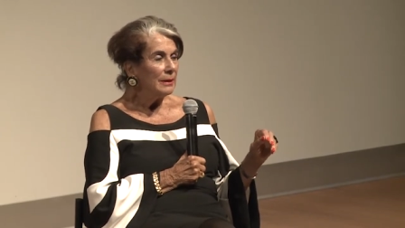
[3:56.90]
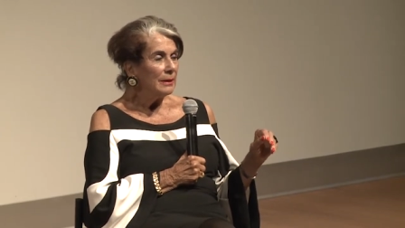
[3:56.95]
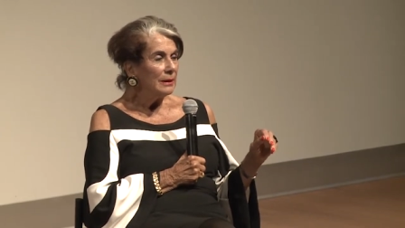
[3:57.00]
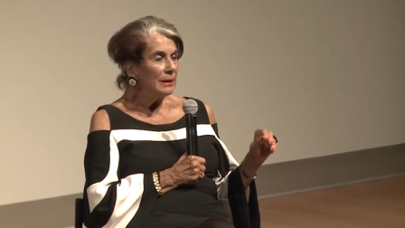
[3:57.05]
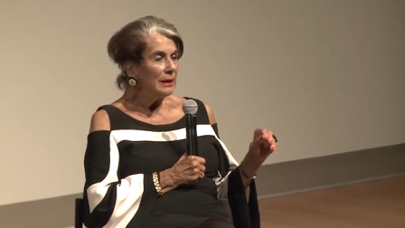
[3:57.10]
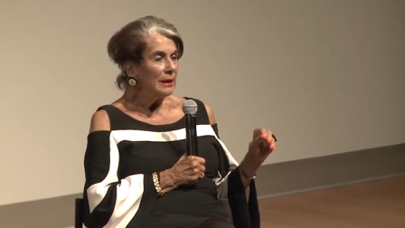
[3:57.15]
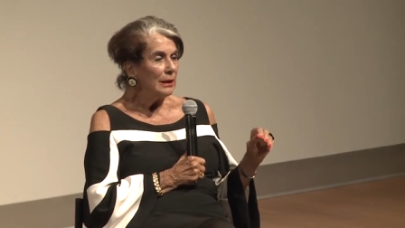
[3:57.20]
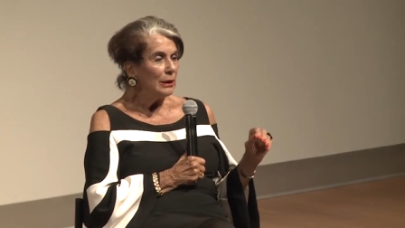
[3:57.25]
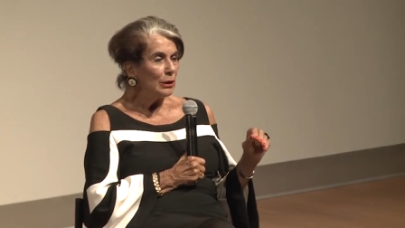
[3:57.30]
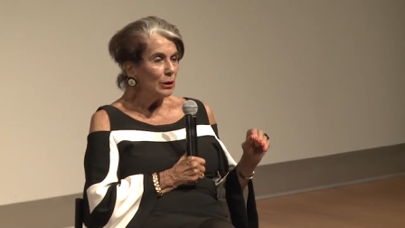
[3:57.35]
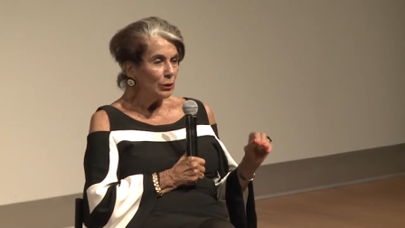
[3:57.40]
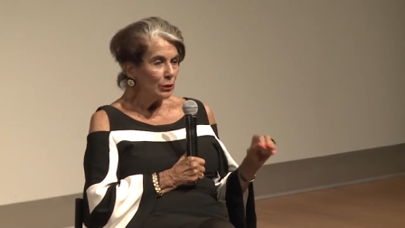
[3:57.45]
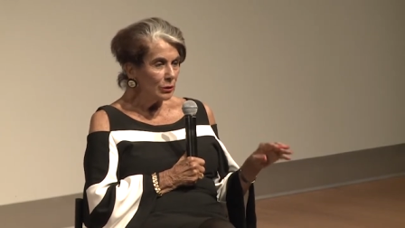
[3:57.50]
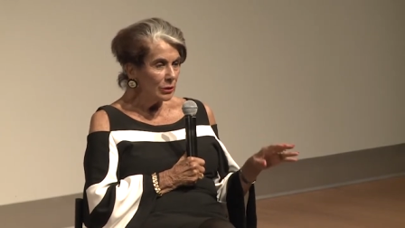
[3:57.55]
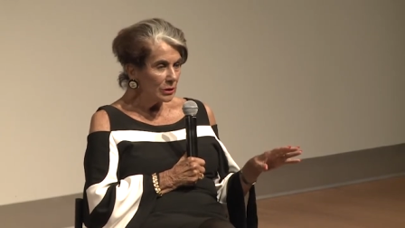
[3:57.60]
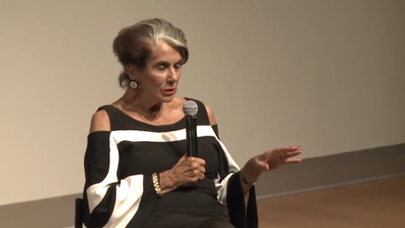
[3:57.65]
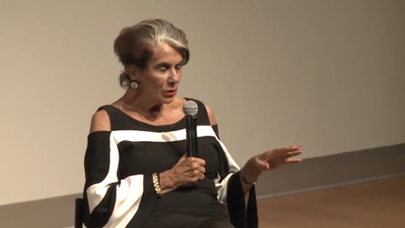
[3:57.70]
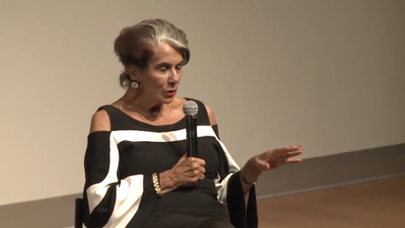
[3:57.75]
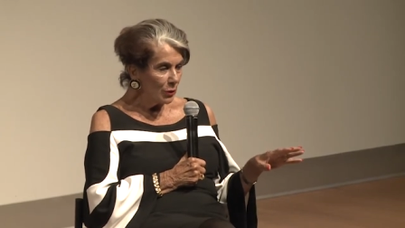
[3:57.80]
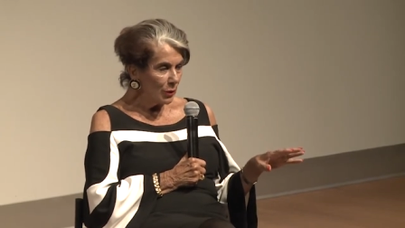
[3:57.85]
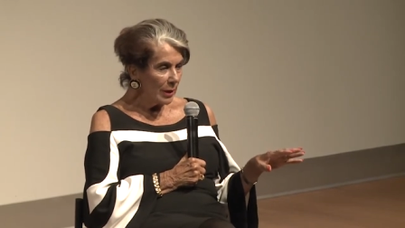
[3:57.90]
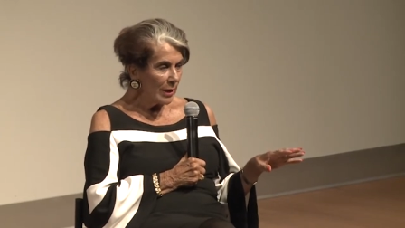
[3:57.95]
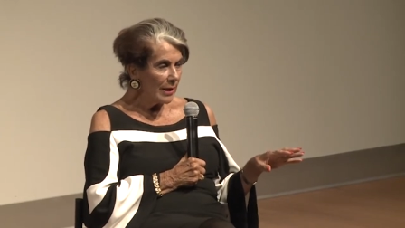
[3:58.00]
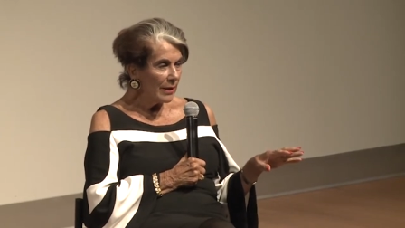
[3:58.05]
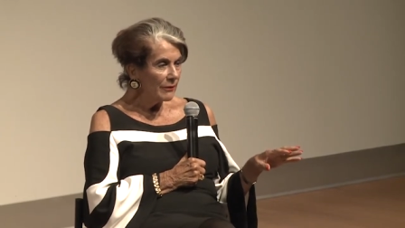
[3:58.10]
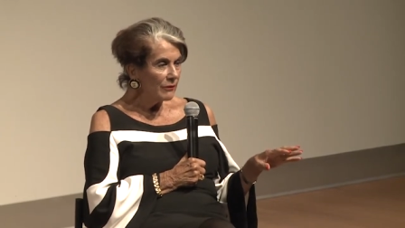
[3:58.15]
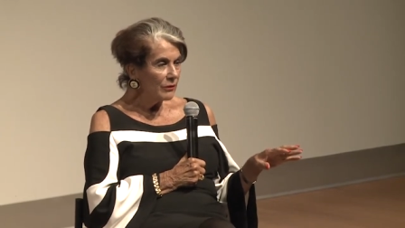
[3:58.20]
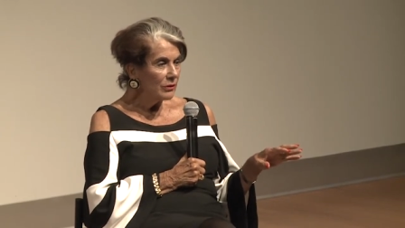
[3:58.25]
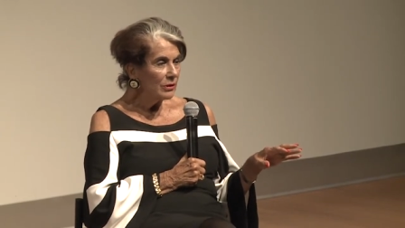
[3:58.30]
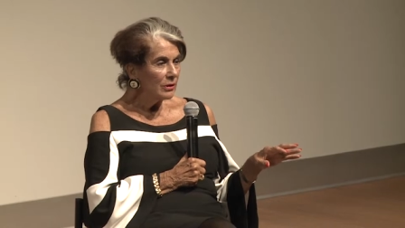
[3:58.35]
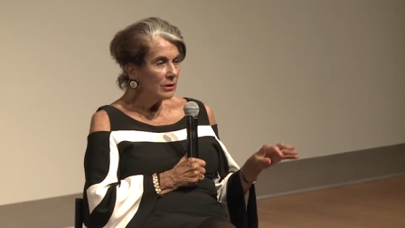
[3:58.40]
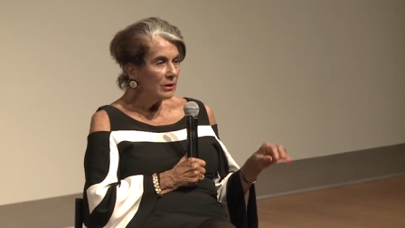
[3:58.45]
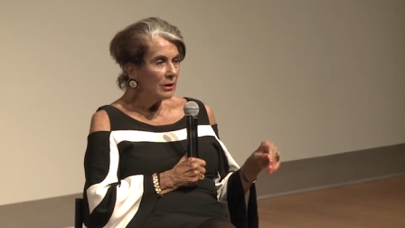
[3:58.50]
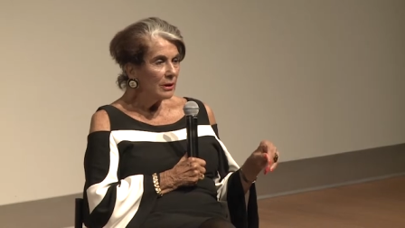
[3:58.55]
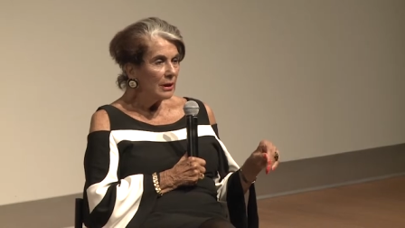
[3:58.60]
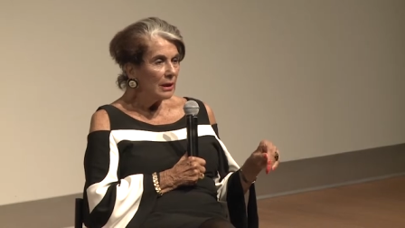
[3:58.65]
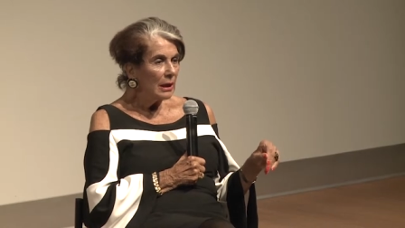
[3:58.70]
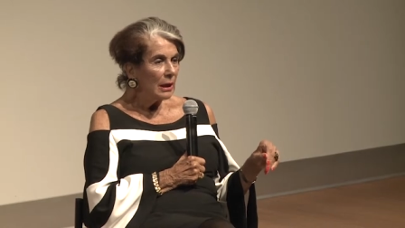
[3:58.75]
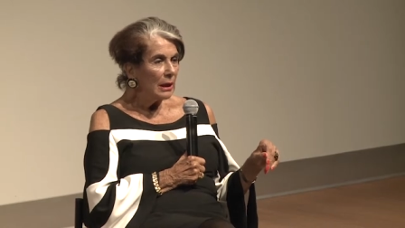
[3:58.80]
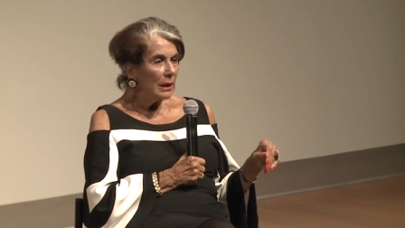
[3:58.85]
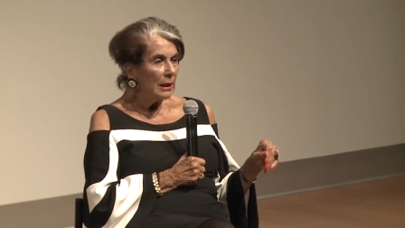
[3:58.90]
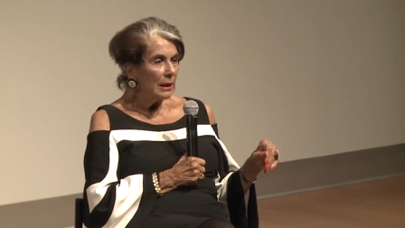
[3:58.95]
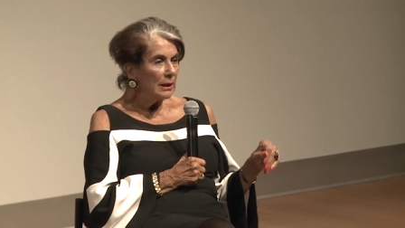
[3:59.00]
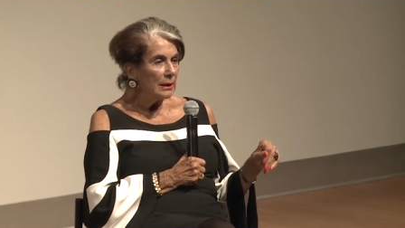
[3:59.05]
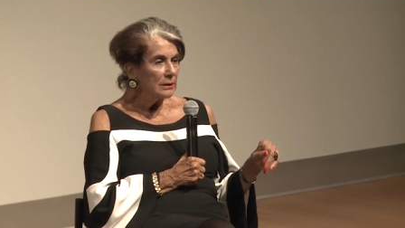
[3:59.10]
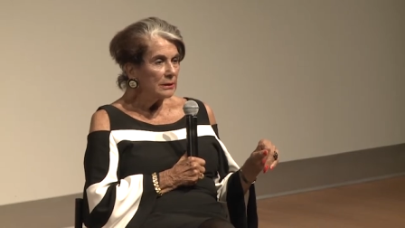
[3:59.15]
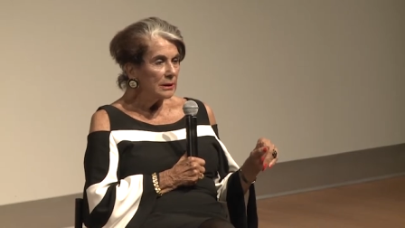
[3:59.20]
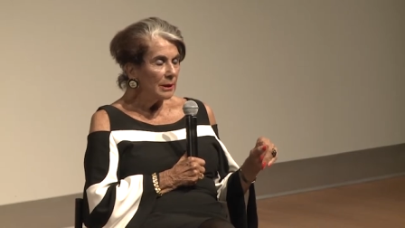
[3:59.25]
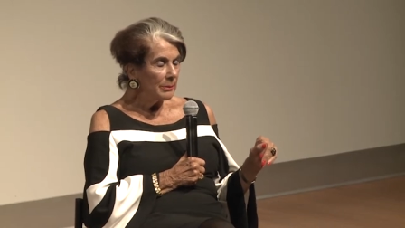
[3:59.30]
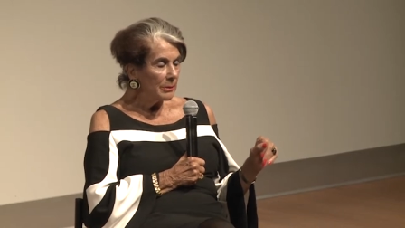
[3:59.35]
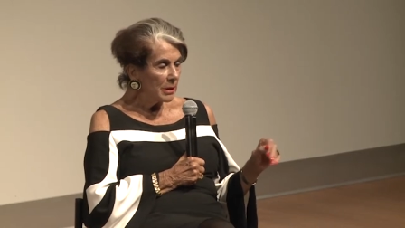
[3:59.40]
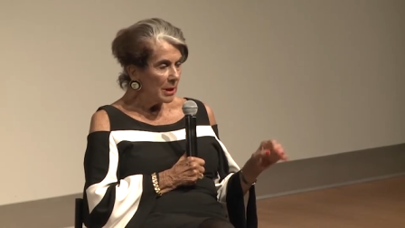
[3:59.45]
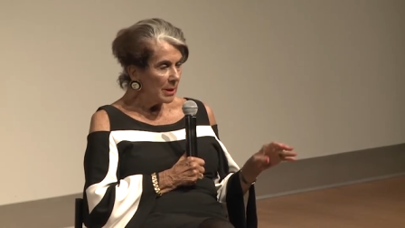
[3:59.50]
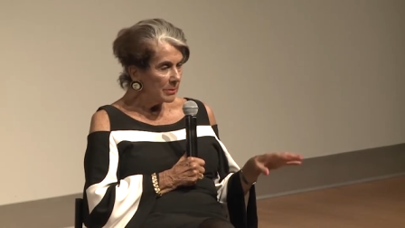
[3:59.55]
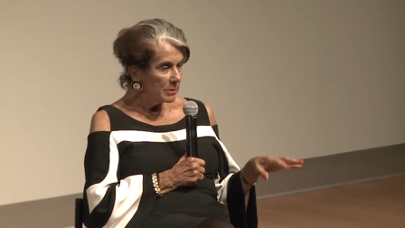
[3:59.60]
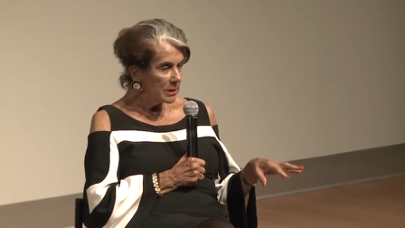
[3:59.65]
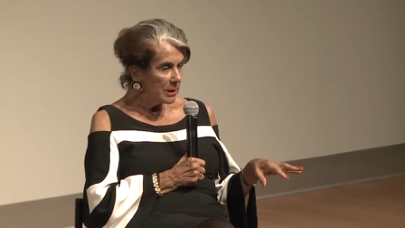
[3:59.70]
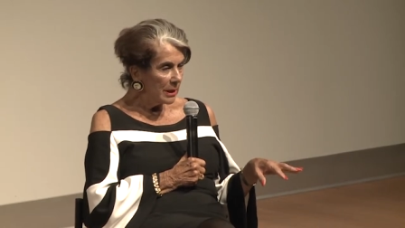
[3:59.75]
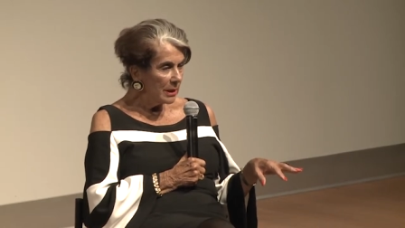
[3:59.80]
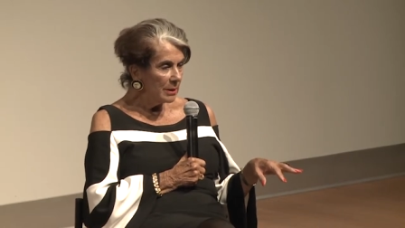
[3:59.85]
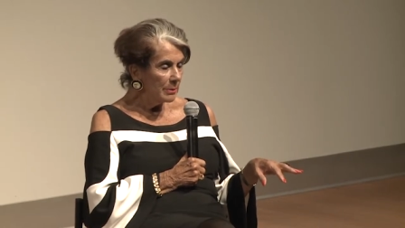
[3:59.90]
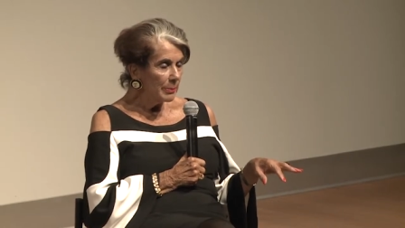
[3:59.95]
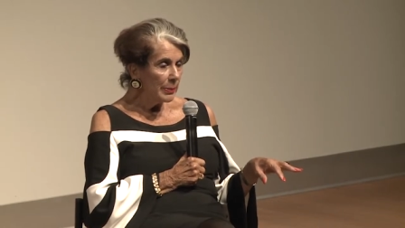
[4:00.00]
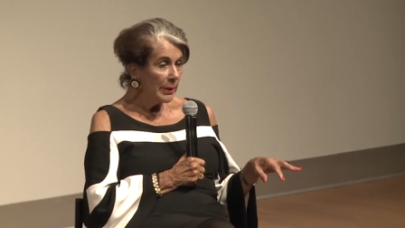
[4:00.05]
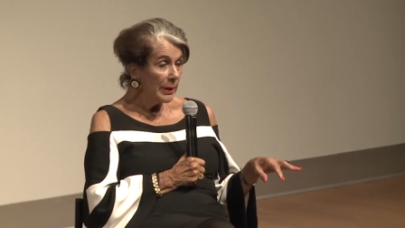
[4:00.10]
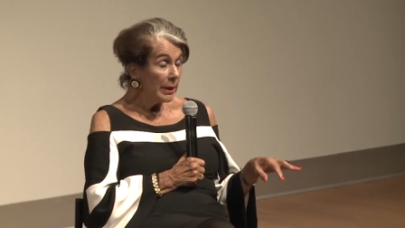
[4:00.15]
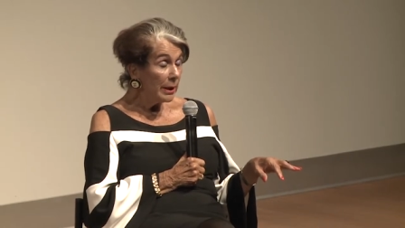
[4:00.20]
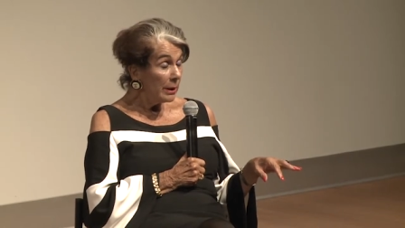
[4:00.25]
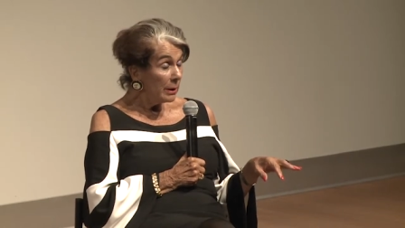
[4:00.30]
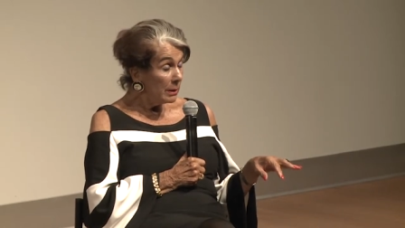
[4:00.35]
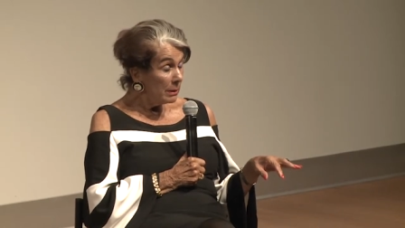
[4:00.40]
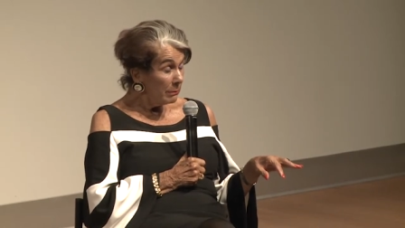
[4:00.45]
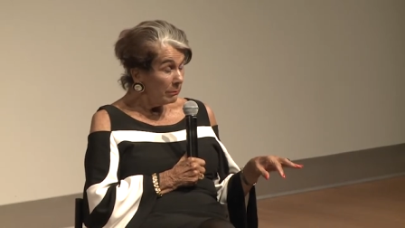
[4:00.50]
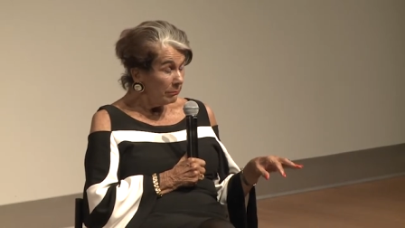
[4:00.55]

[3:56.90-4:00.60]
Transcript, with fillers: he learned his craft, sometimes getting paid,